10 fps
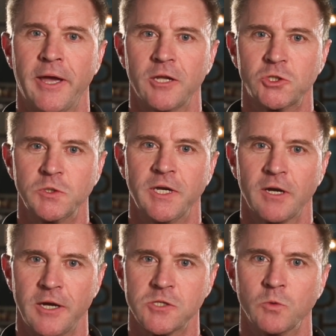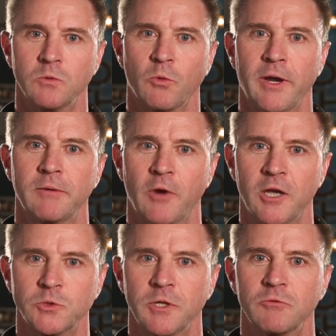at Chugiak High School, where I
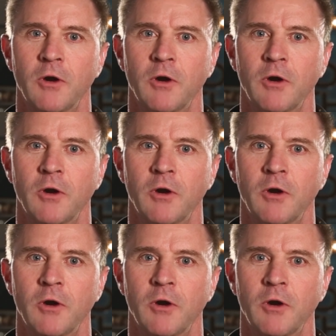graduated